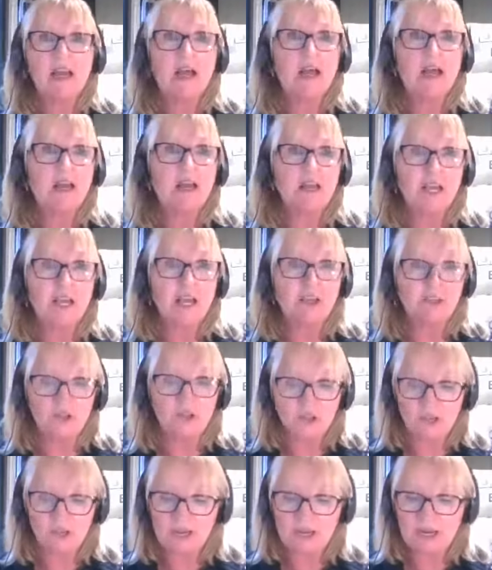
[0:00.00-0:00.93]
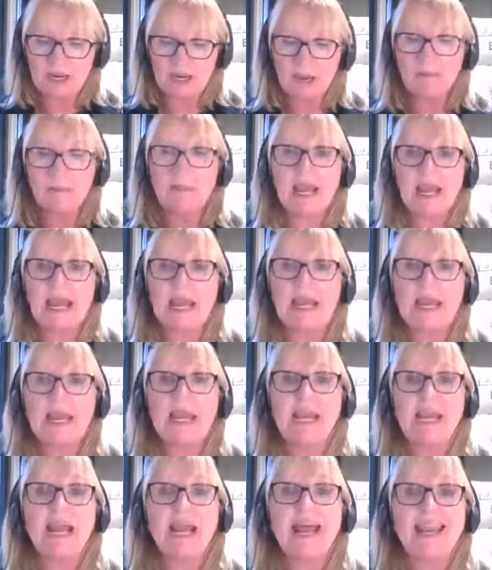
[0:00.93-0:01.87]
her country
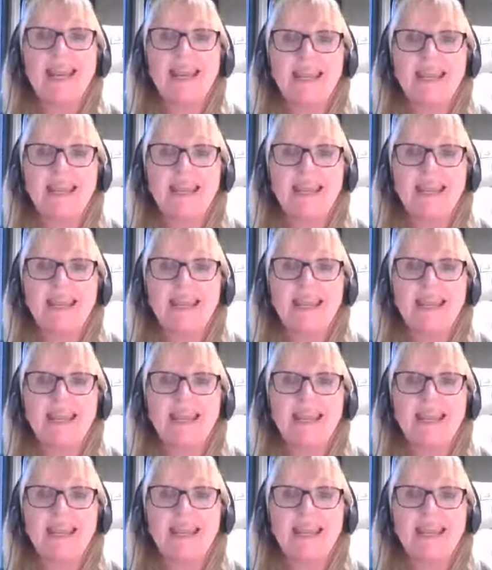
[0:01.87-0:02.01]
playing